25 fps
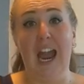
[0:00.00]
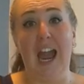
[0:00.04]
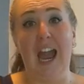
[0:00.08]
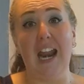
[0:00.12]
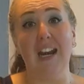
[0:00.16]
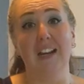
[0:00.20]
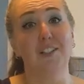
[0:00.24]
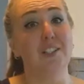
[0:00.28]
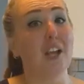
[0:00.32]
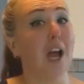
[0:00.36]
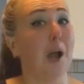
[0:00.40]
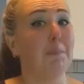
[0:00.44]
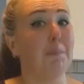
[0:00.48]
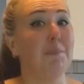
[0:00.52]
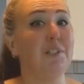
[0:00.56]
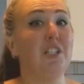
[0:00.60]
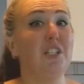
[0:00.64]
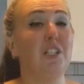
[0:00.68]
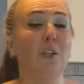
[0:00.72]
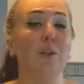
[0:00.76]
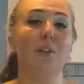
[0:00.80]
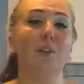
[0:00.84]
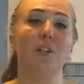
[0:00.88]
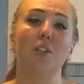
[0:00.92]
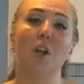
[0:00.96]
And it's up to
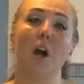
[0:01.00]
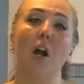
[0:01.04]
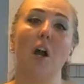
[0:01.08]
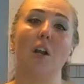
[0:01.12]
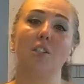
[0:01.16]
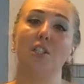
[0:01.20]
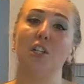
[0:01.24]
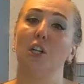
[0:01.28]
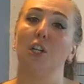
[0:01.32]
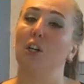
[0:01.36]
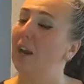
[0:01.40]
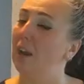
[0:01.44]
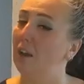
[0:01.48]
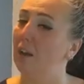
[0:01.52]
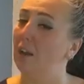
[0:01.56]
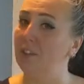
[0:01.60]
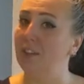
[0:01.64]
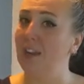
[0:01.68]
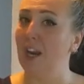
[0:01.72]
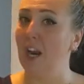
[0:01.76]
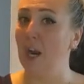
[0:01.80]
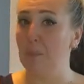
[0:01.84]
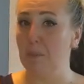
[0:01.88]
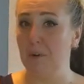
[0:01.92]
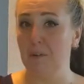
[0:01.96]
you to talk to your
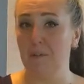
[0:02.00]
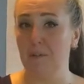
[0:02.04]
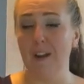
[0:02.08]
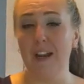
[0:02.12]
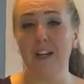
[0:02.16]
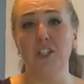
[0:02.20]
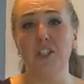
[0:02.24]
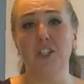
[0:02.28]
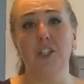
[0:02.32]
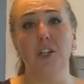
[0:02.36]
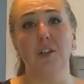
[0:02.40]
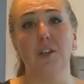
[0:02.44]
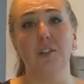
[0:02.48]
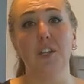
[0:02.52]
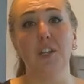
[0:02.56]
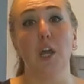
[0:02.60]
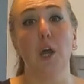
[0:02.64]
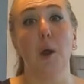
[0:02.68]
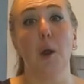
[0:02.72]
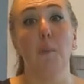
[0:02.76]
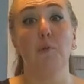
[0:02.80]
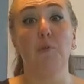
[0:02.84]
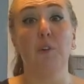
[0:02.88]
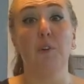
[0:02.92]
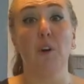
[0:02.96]
healthcare professionals
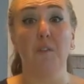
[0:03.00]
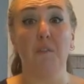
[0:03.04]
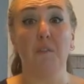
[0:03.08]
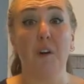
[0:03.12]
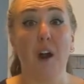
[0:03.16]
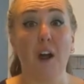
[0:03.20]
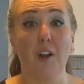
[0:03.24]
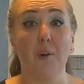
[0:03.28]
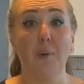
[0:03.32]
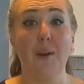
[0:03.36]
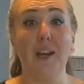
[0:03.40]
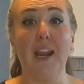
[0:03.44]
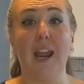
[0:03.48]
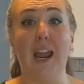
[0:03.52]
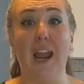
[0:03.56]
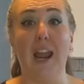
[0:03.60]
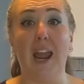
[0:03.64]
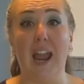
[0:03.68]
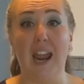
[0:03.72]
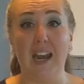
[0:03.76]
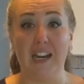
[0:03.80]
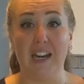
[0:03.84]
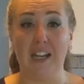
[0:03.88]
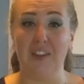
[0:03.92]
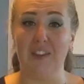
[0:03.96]
for following
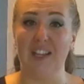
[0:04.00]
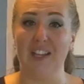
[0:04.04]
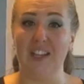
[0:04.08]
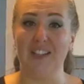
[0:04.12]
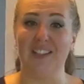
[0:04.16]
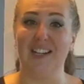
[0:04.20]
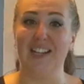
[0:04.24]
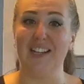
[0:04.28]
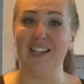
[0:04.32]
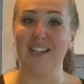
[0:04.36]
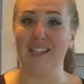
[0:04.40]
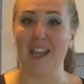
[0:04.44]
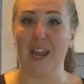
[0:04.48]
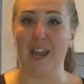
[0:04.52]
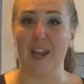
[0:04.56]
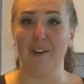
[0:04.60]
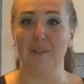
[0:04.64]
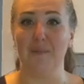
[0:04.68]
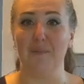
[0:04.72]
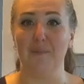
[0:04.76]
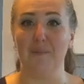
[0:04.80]
anything that I say.